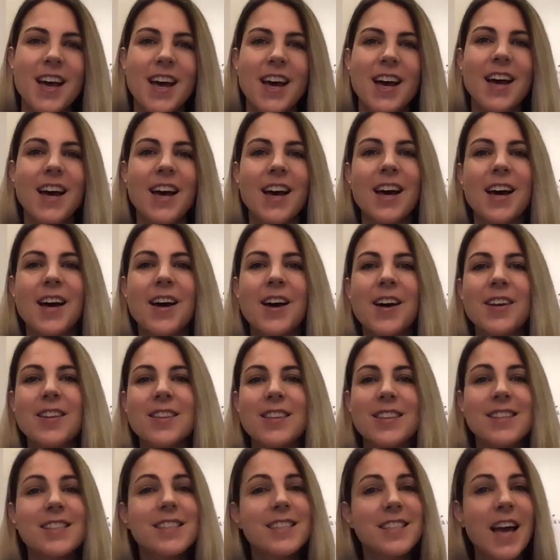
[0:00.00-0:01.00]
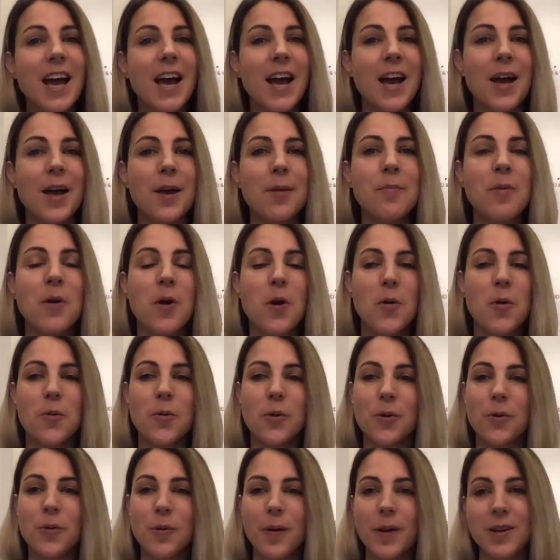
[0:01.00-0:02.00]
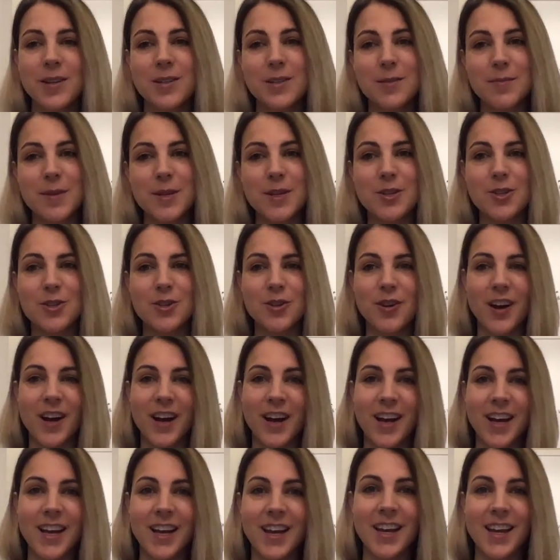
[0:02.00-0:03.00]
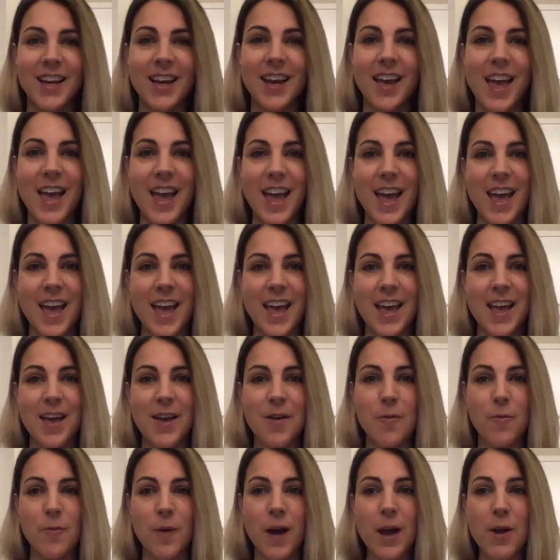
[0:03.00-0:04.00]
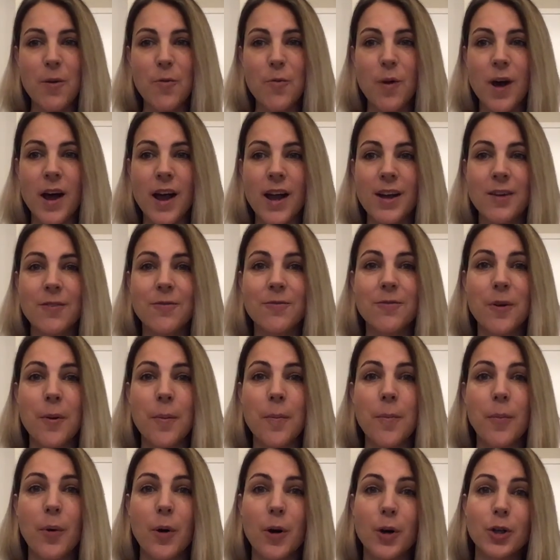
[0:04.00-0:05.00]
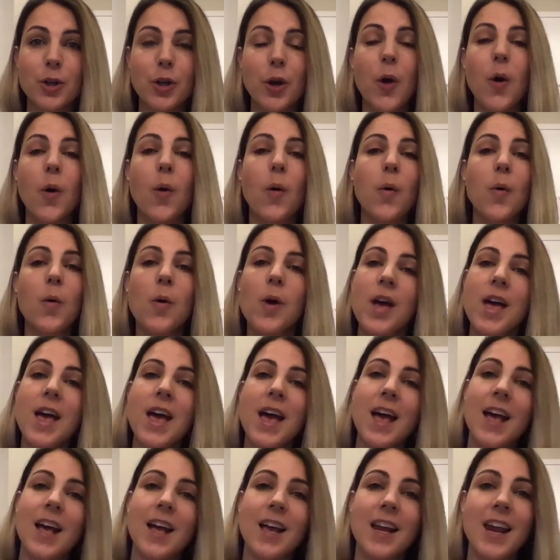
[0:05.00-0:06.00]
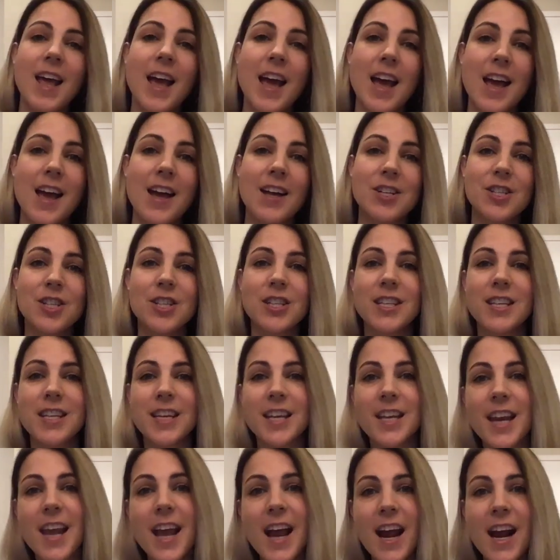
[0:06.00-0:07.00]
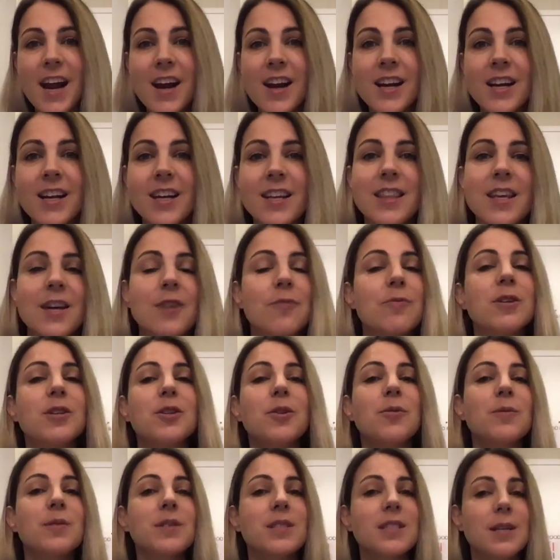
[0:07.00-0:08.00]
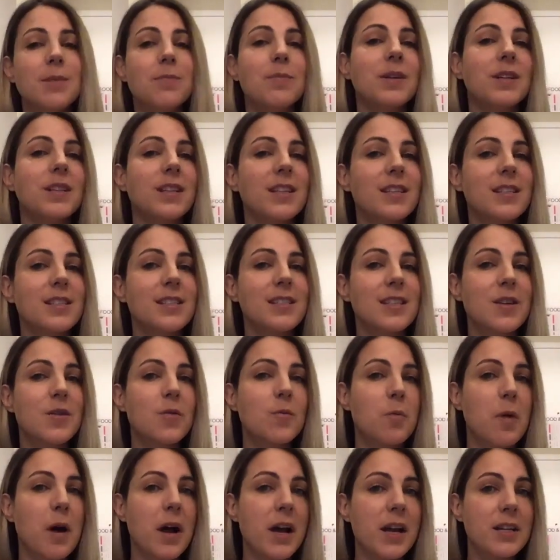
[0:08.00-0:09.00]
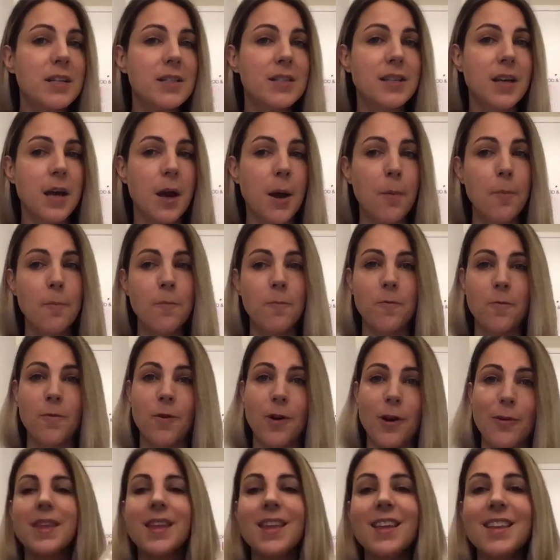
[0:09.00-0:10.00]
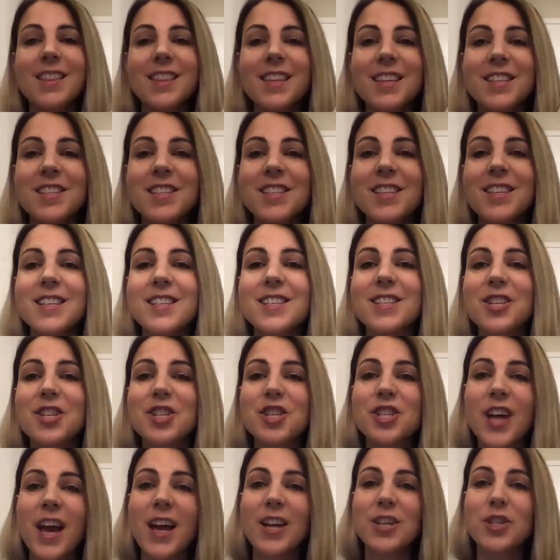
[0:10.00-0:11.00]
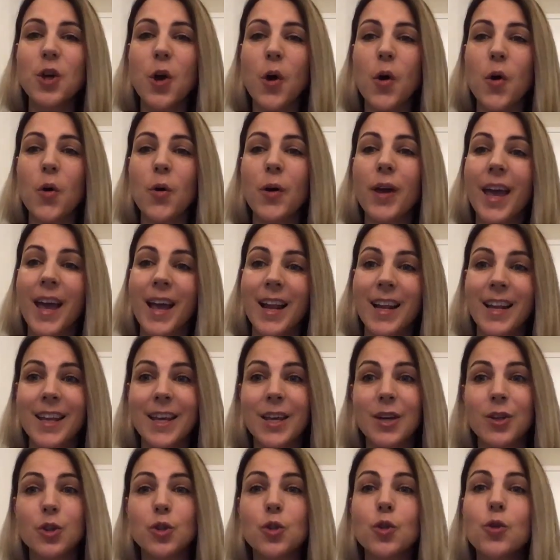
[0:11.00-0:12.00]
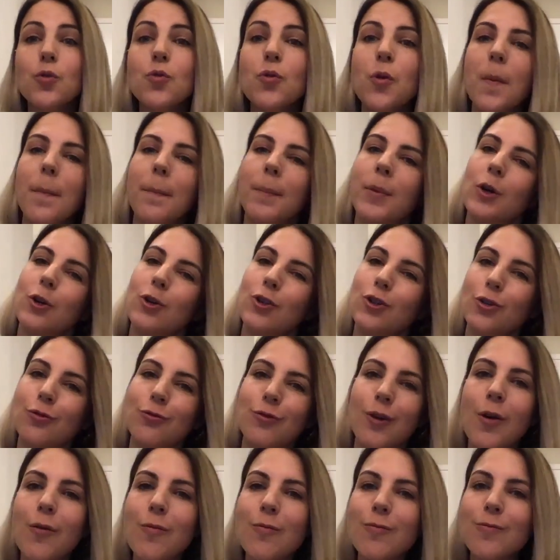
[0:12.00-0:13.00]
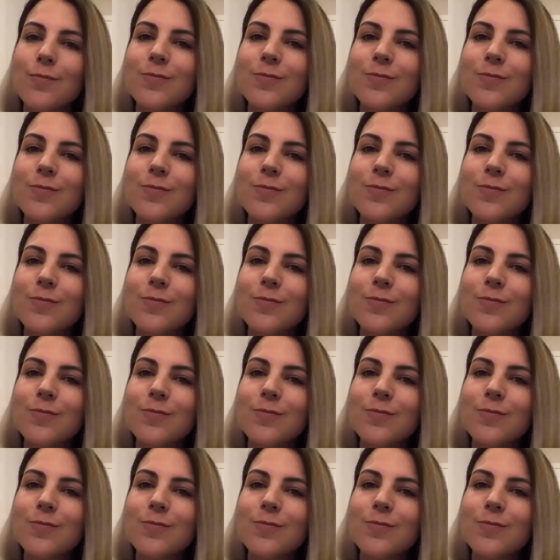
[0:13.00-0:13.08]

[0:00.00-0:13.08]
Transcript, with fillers: Uh, this time we're going to be trying a white wine from Bordeaux and actually an area that we don't typically see wines come from. This is Chateau Cailleteau Bergeron.